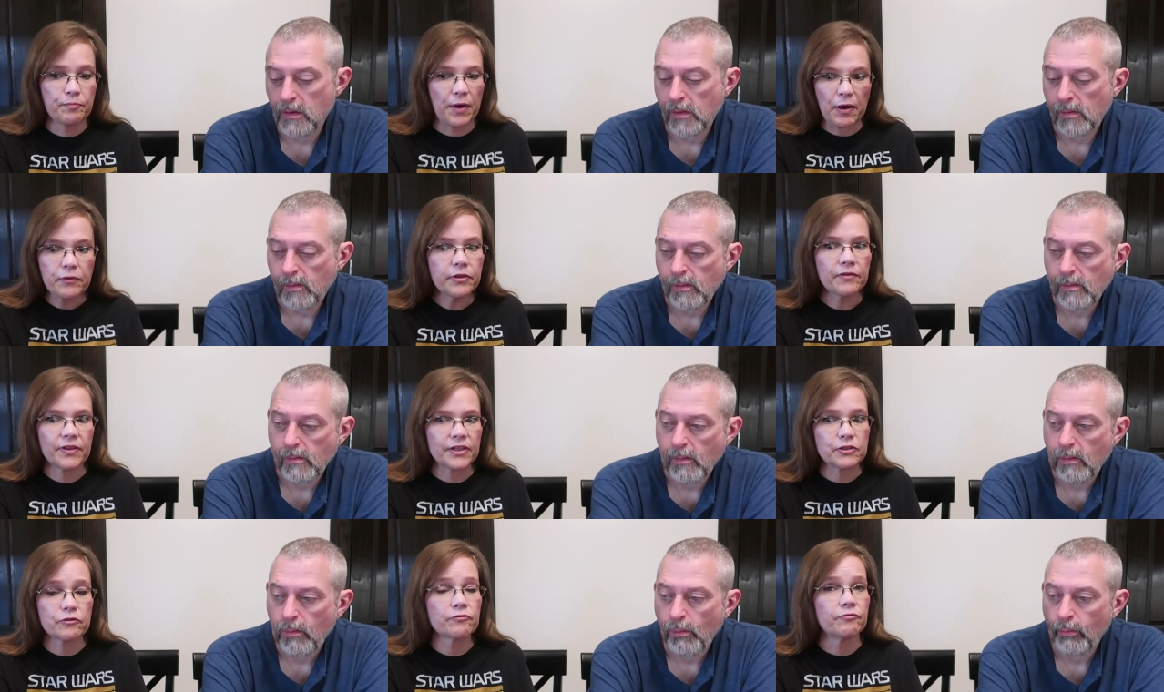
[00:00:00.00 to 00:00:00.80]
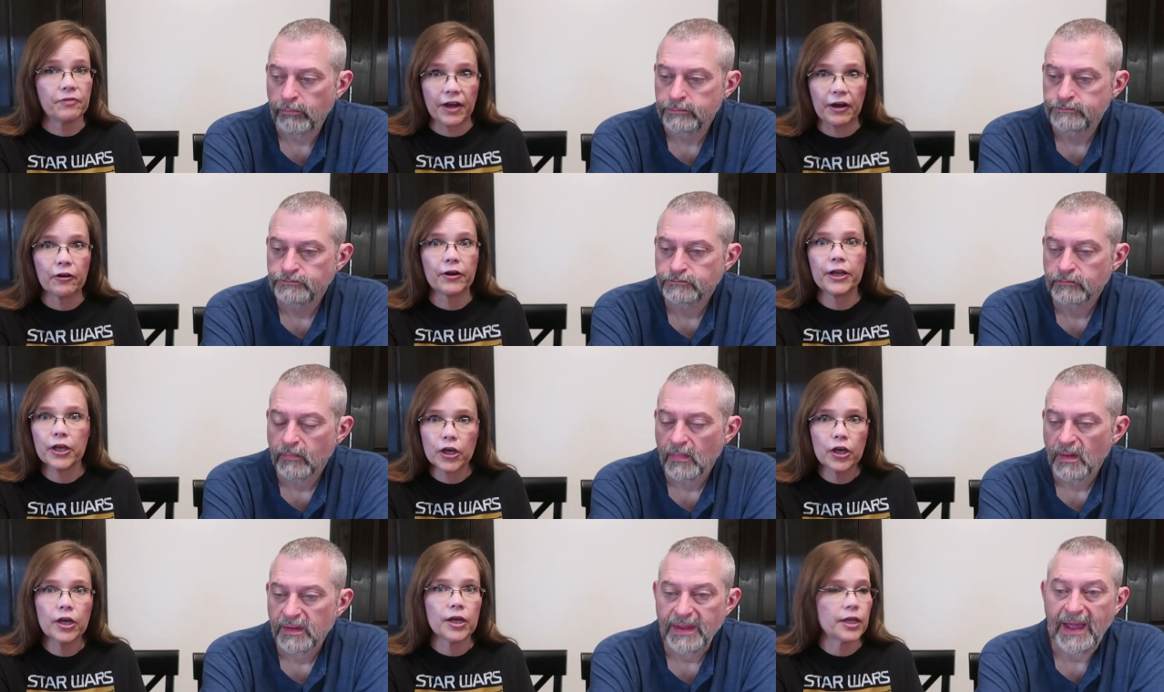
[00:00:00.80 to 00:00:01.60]
Speaker 1: both of these are very
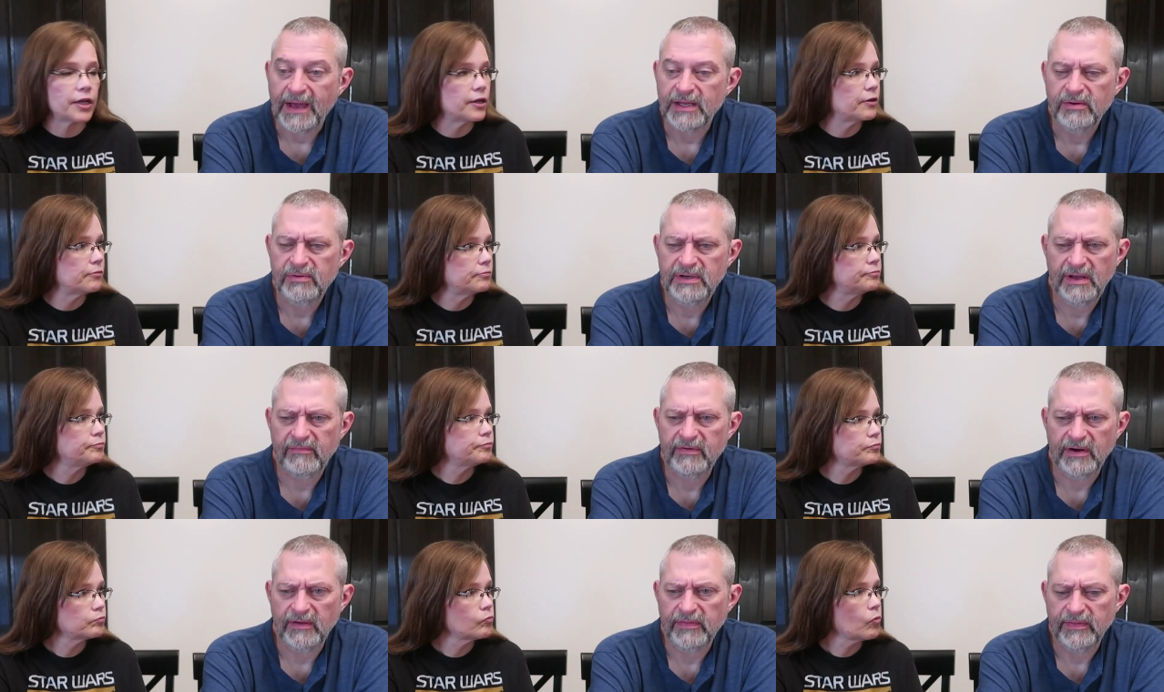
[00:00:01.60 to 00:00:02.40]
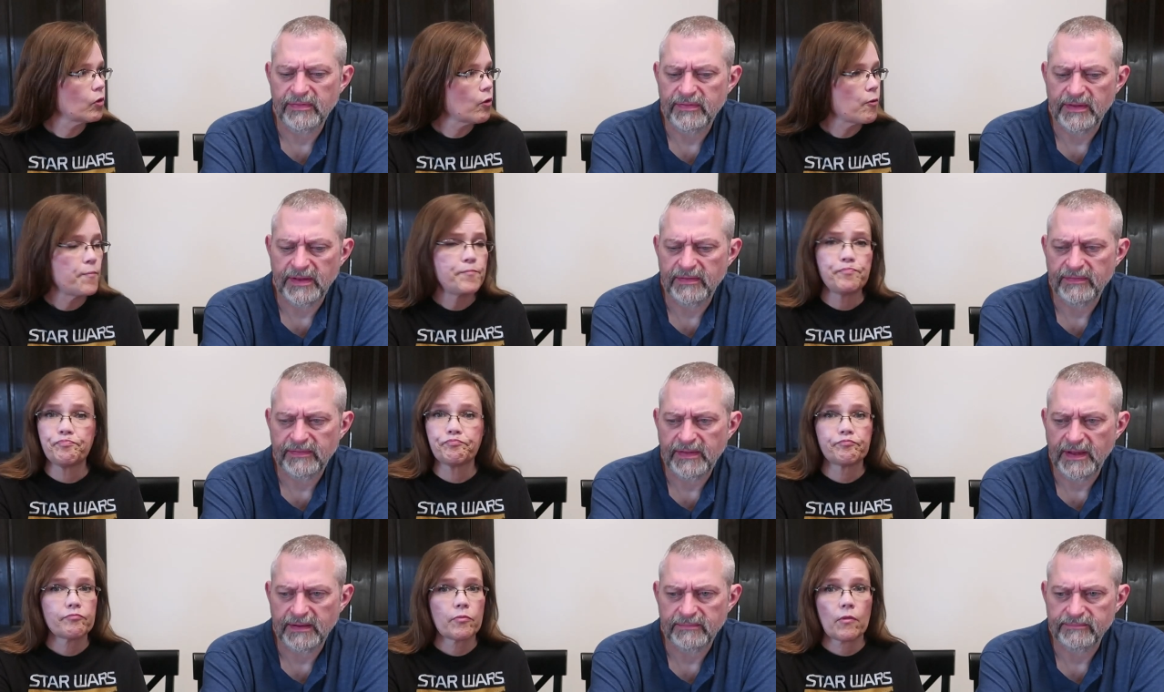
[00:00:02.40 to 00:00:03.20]
good.
Speaker 2: Yeah, you would never know
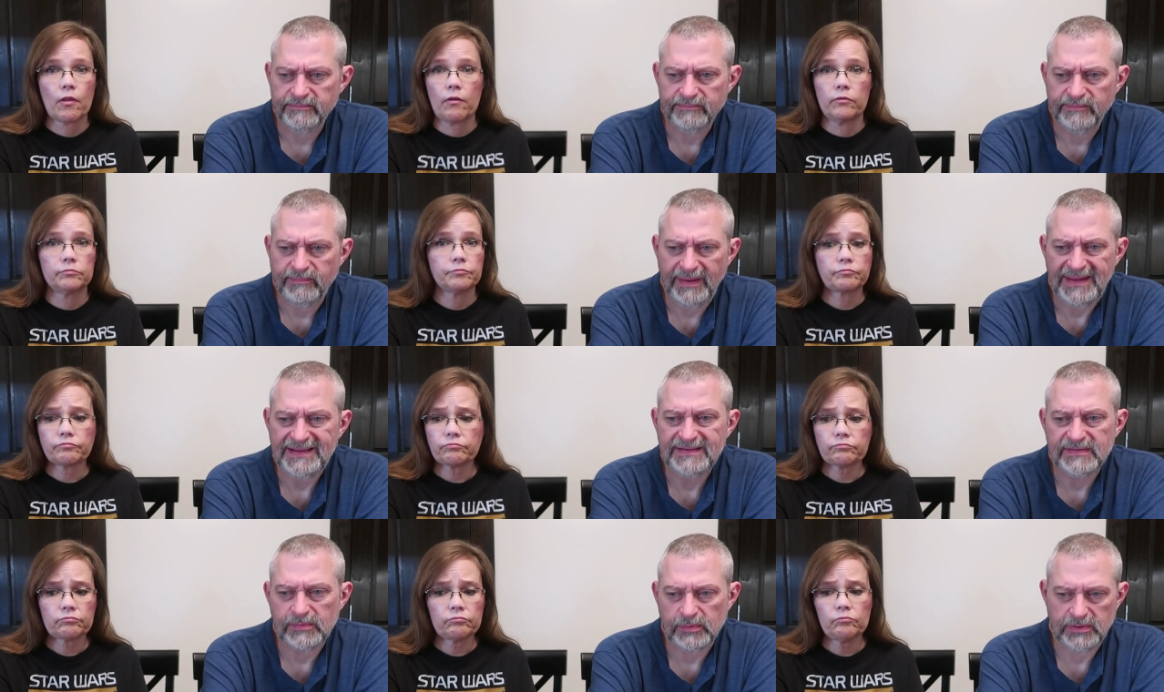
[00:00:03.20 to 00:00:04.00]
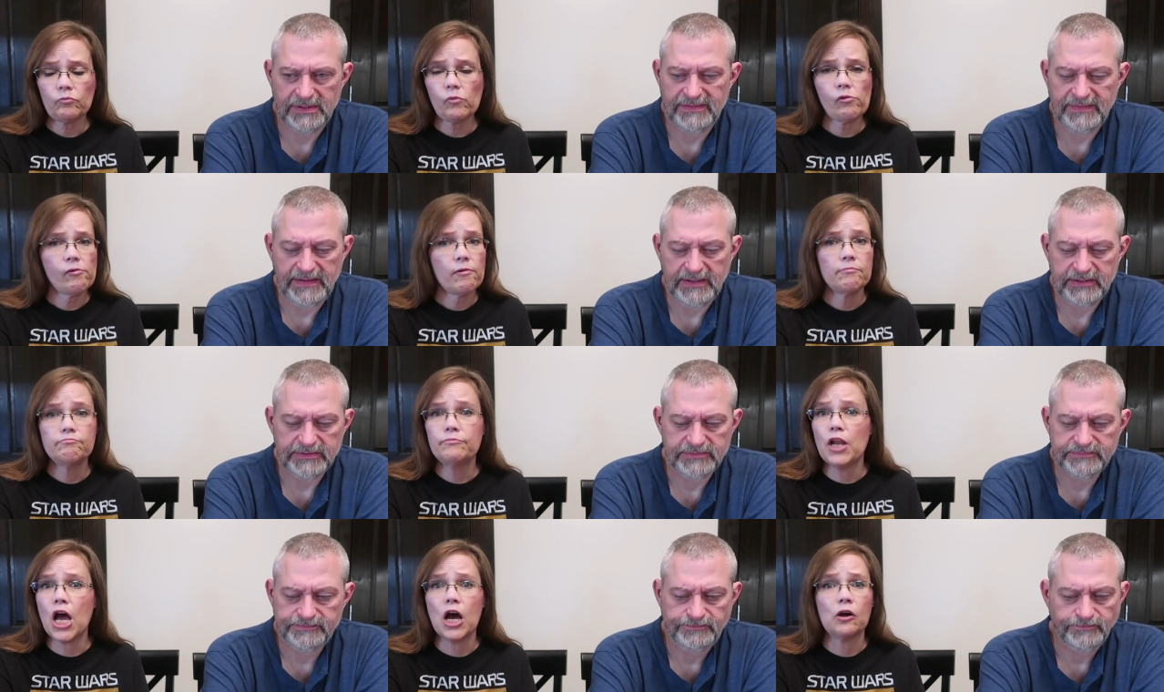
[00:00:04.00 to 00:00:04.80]
that beans were in
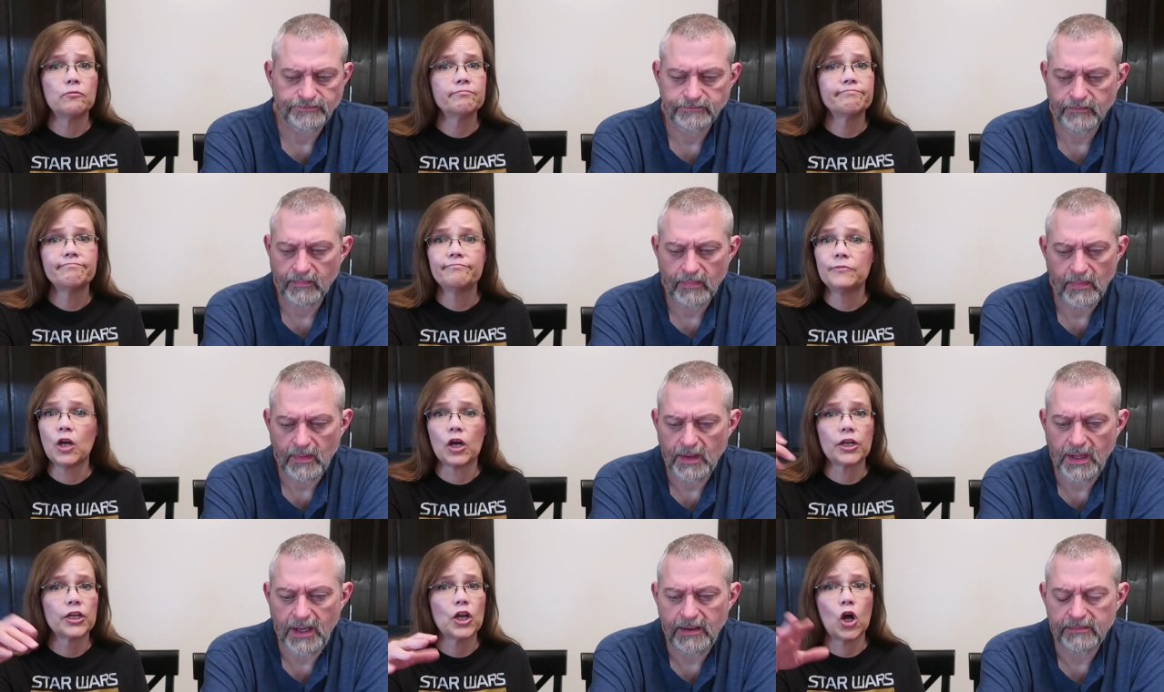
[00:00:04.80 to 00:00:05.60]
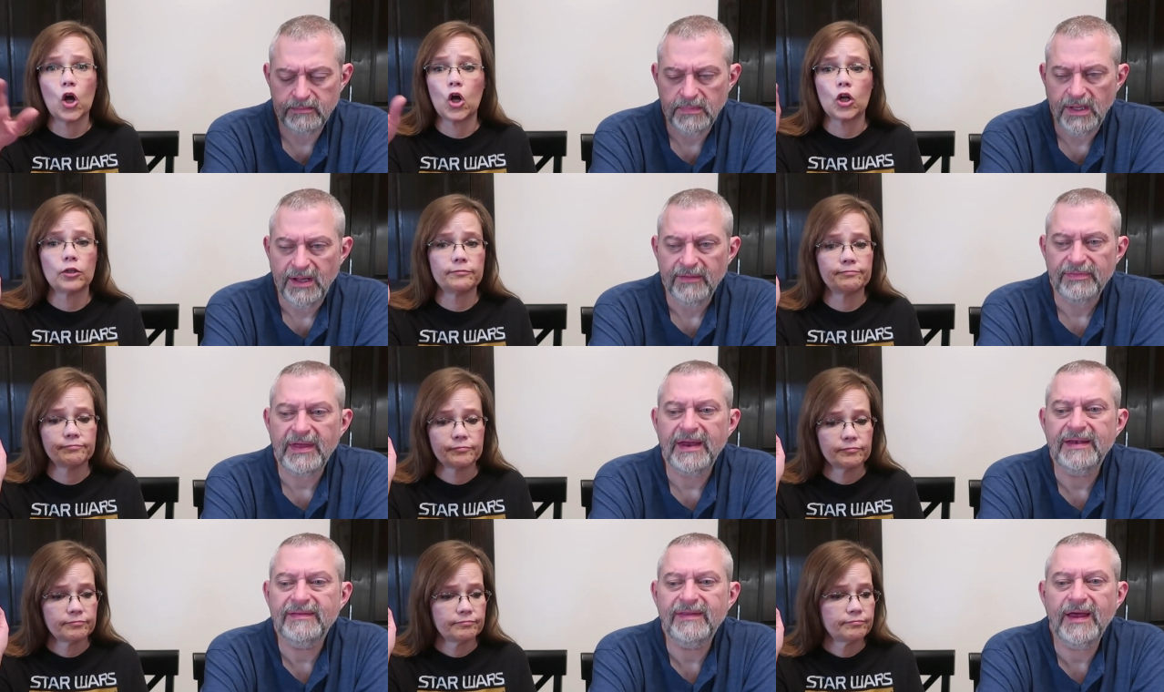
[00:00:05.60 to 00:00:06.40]
there.
Speaker 1: No,
Speaker 2: not at all.
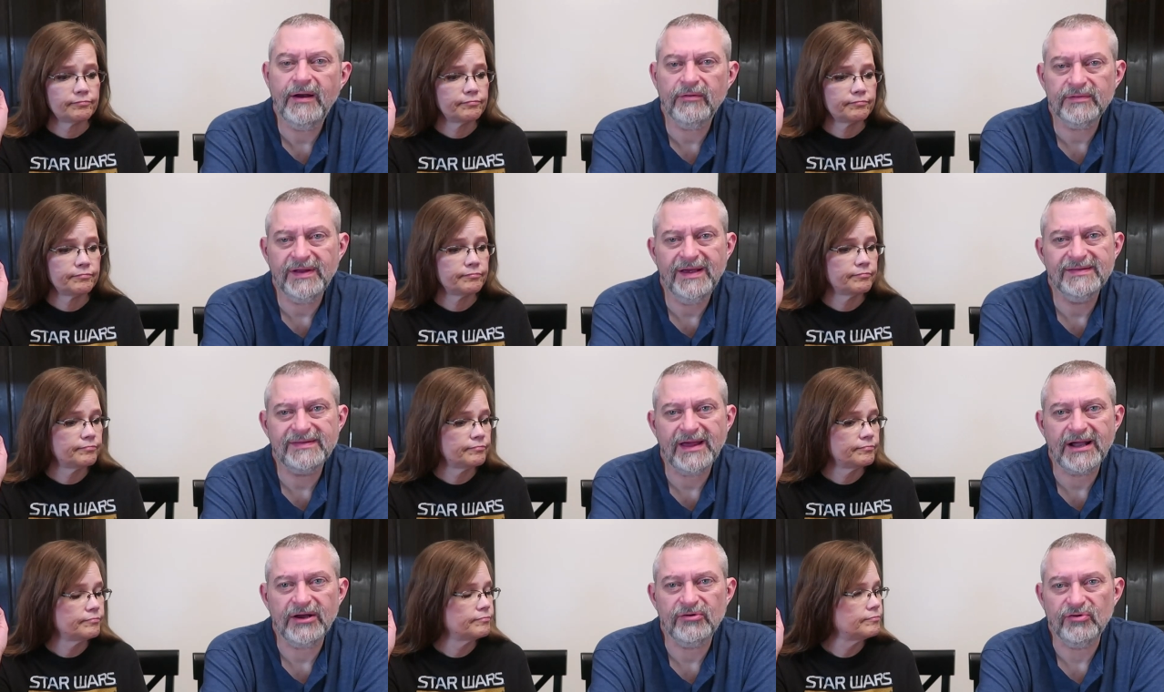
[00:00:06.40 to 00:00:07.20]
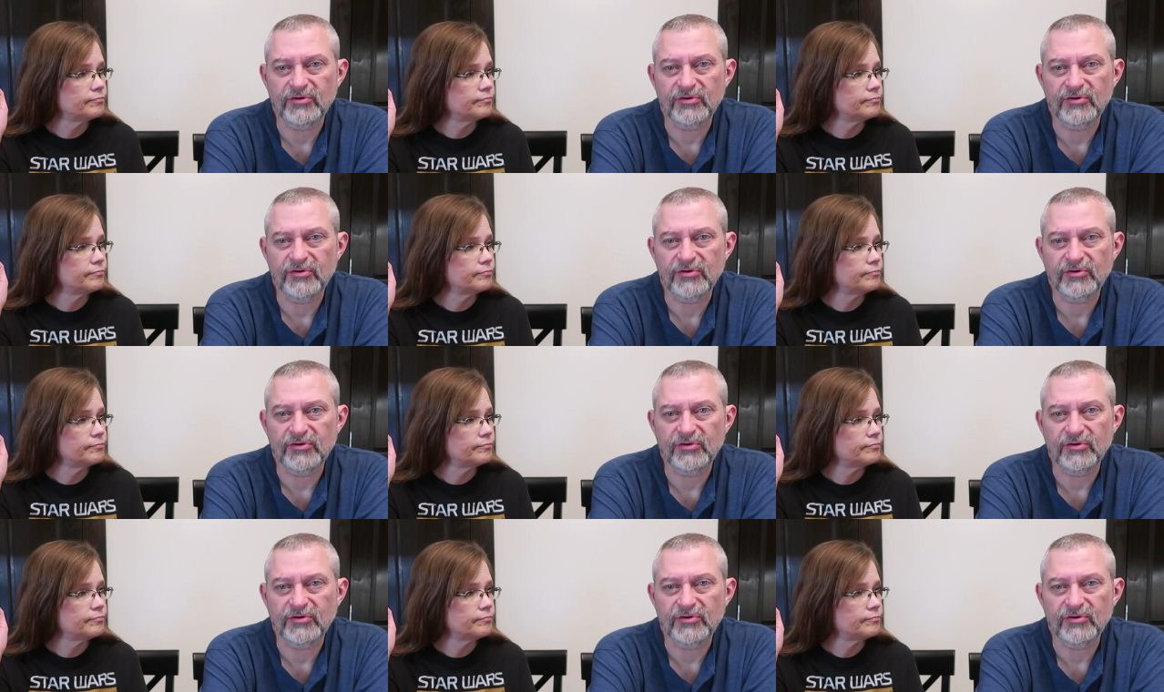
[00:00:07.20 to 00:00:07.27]
They don't taste like a